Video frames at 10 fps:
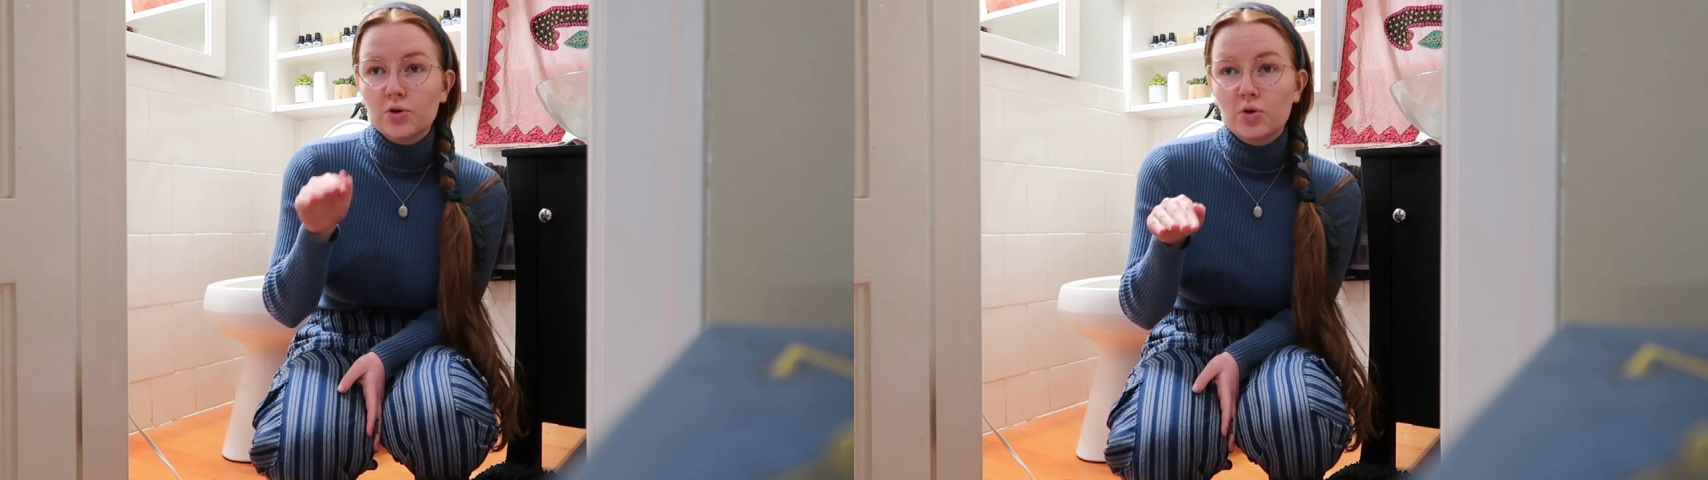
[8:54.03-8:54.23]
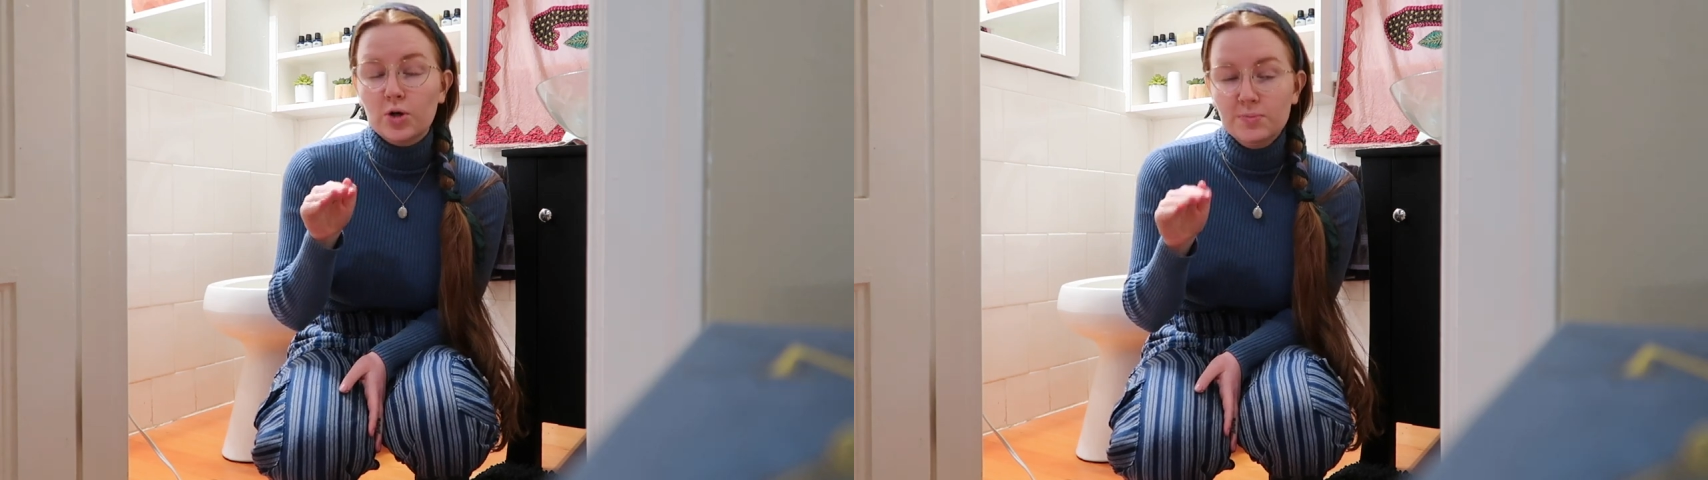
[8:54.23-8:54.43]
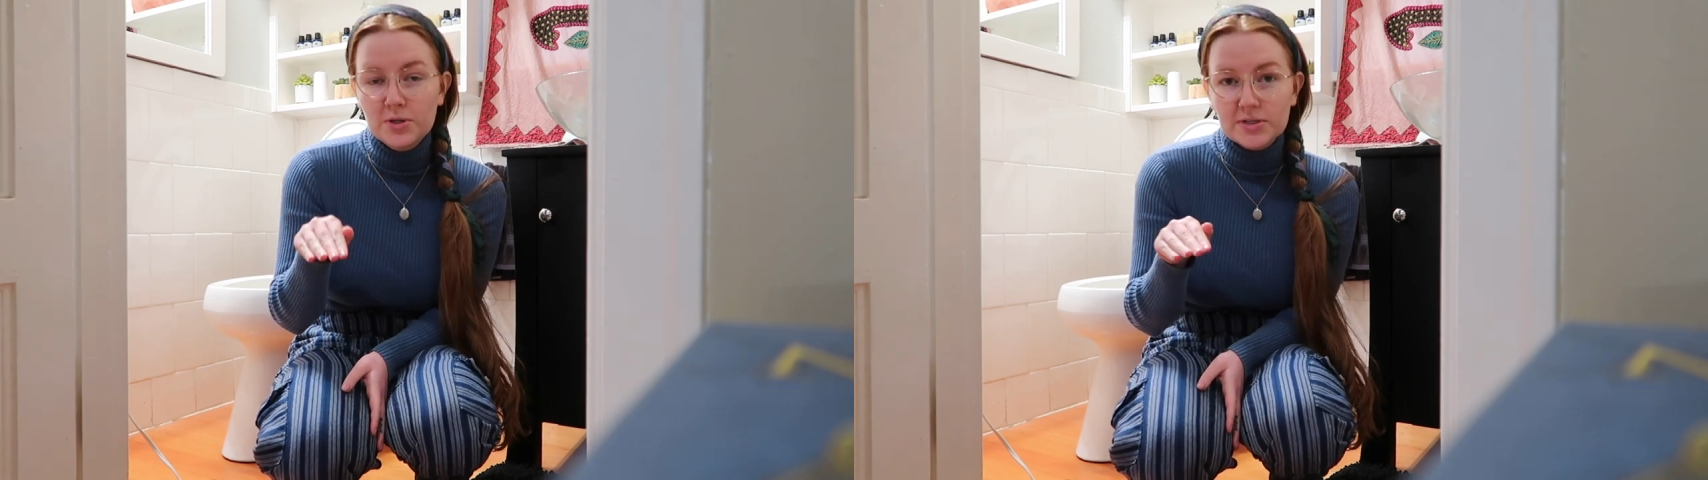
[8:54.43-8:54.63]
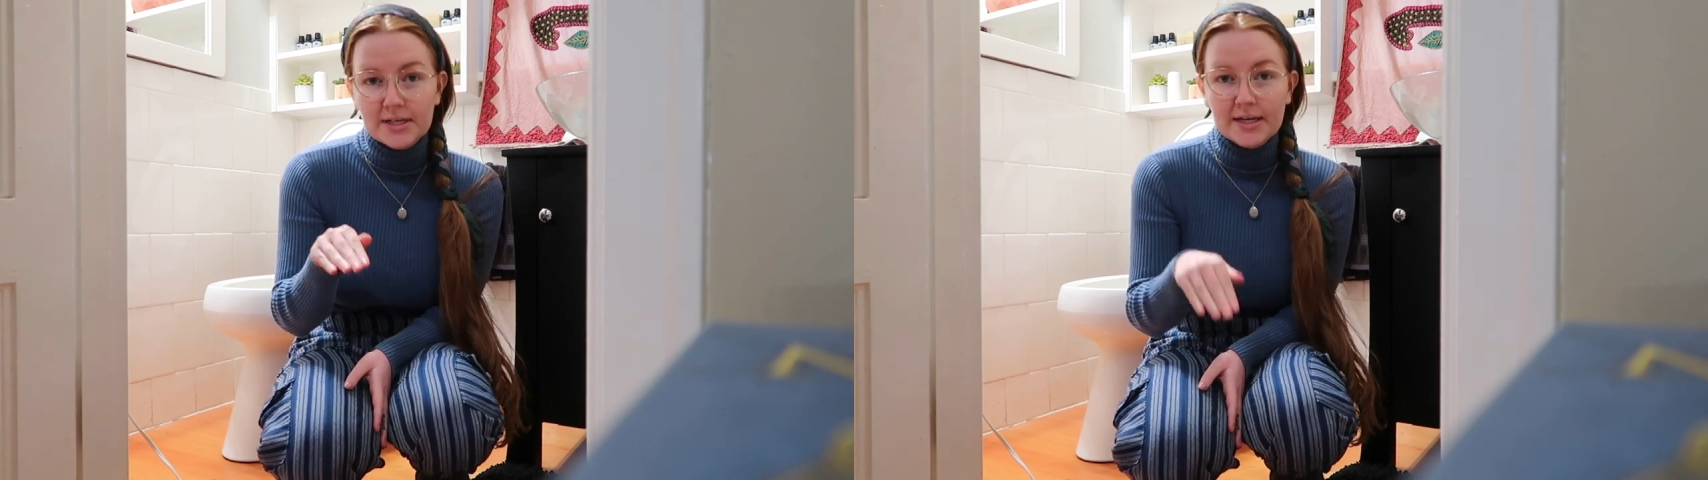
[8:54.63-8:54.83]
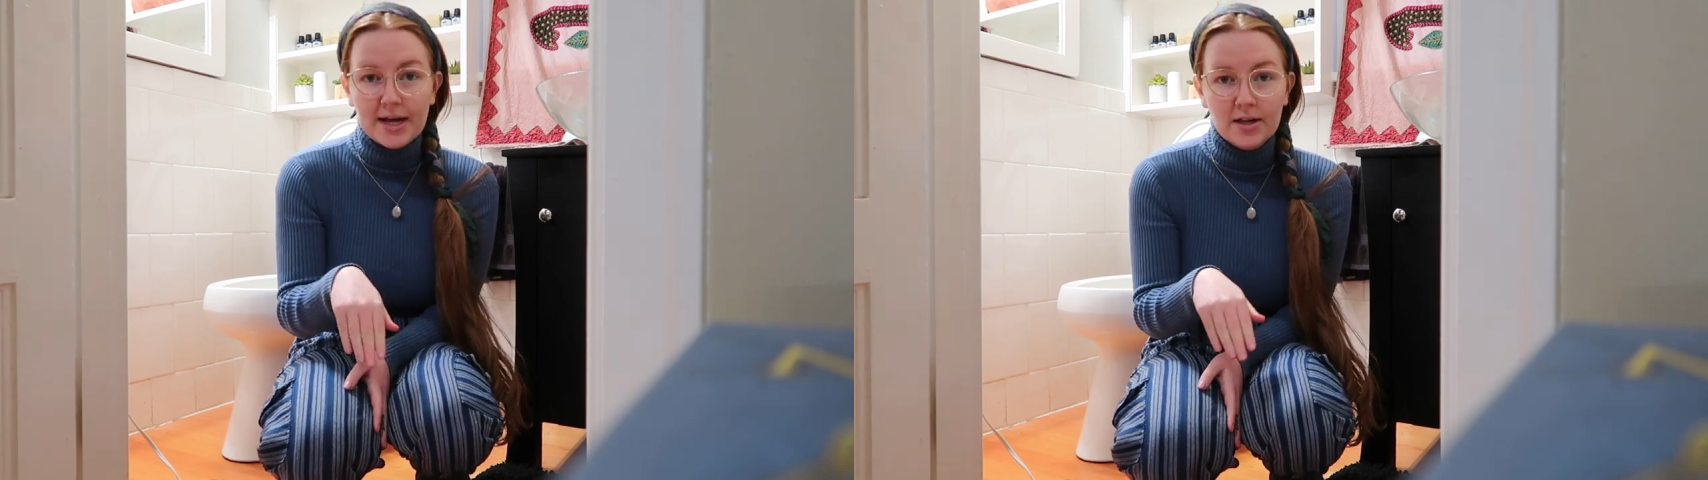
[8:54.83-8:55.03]
record
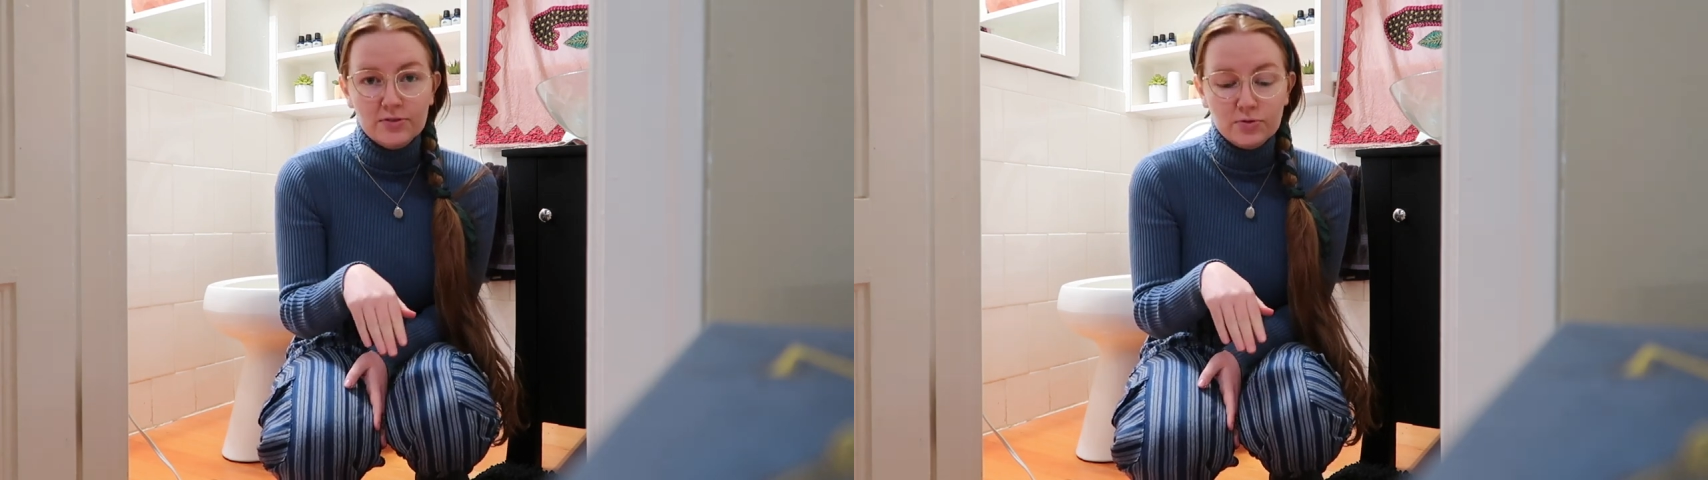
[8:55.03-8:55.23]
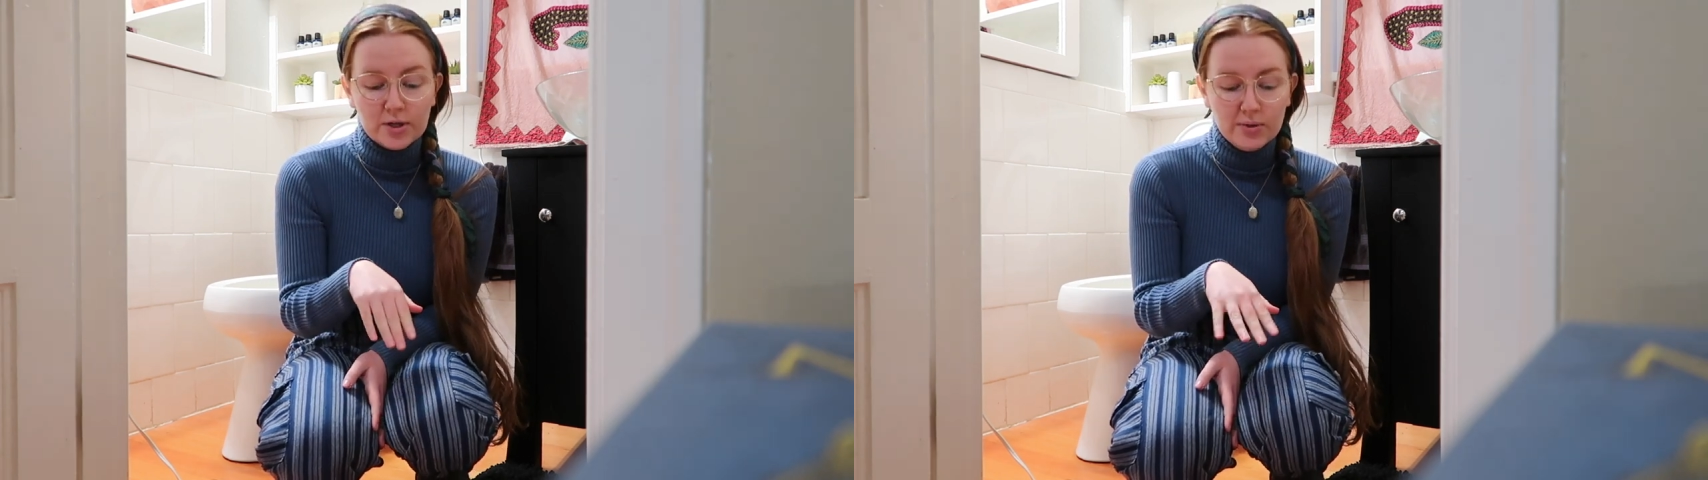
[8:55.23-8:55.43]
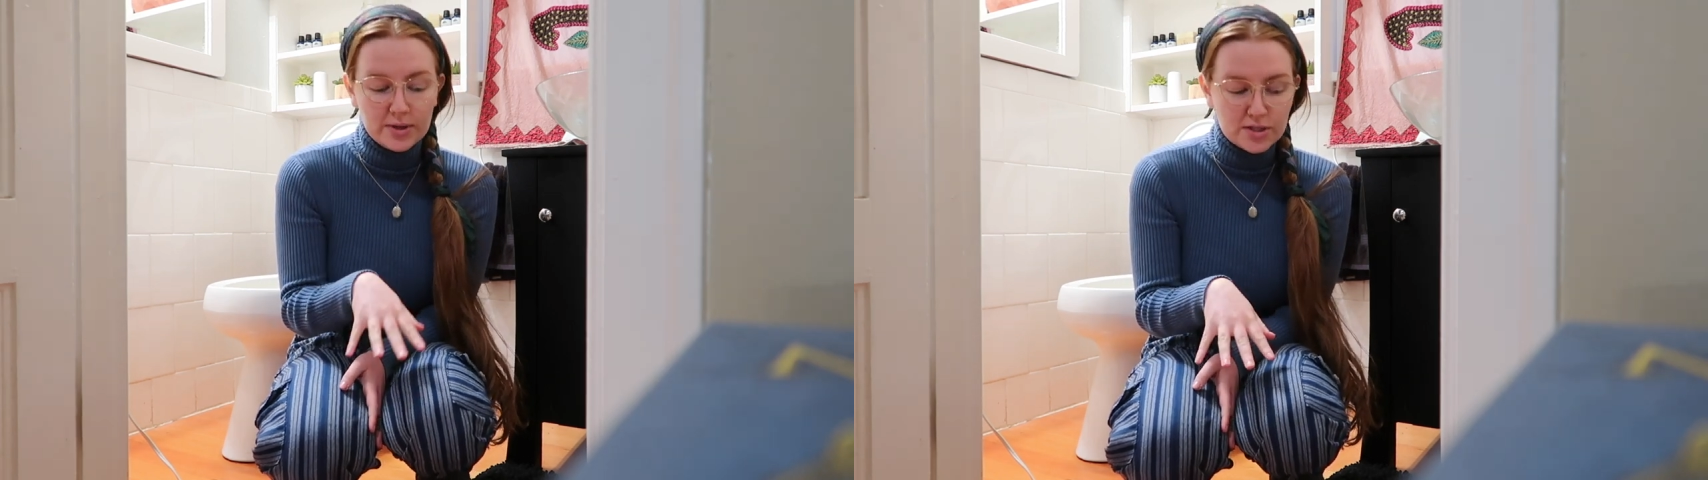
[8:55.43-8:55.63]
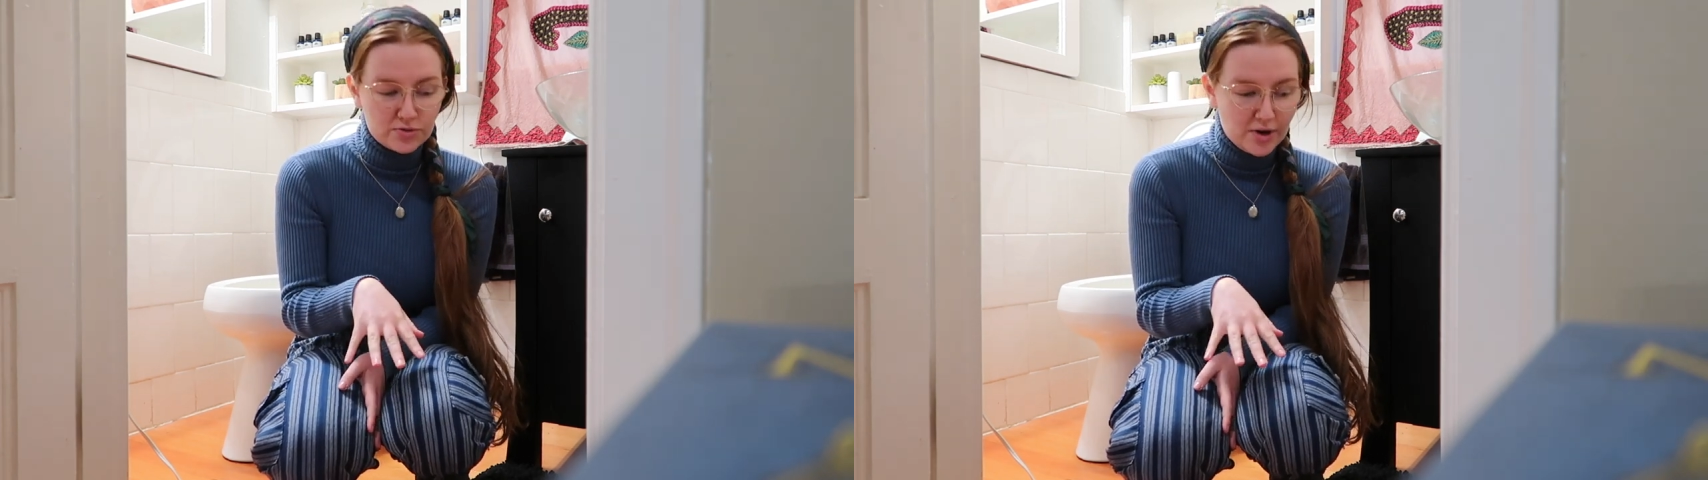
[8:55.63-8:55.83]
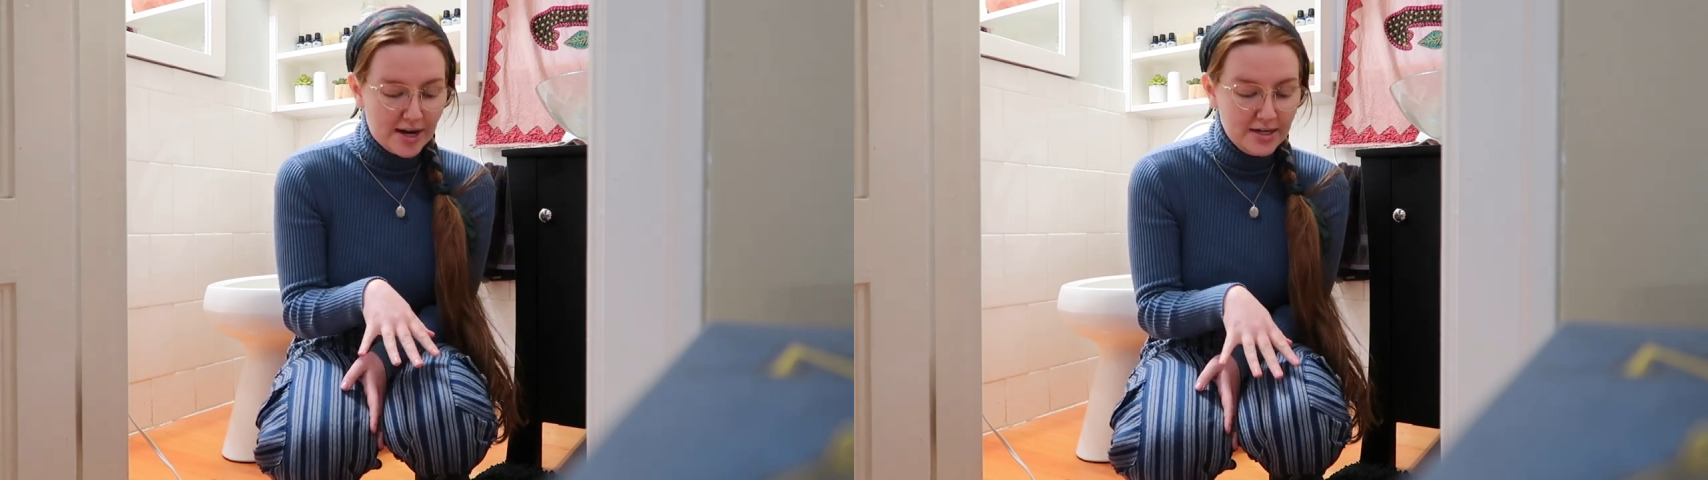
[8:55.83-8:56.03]
music in California with his
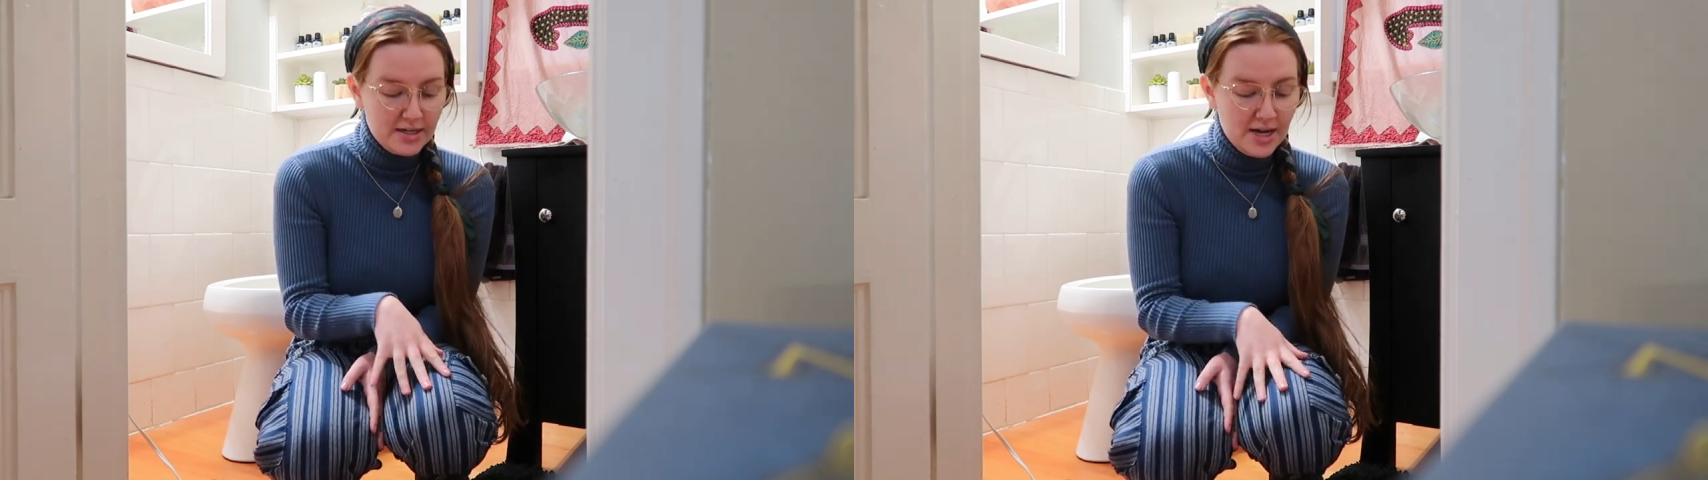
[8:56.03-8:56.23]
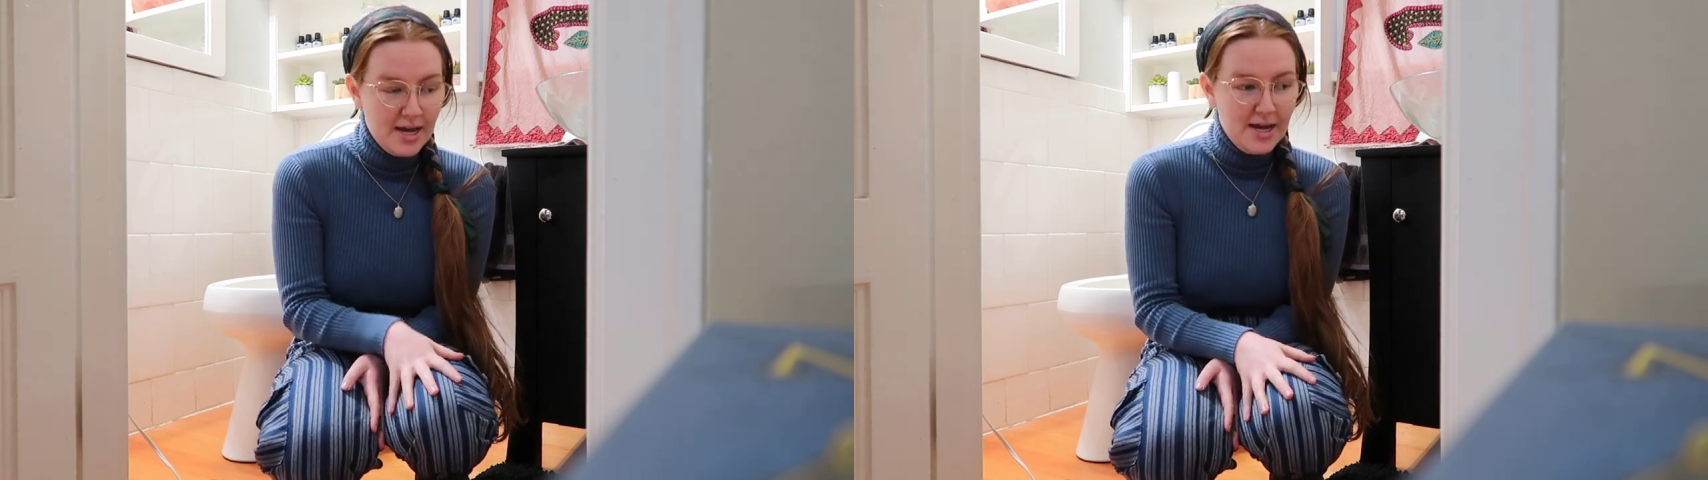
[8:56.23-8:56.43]
friend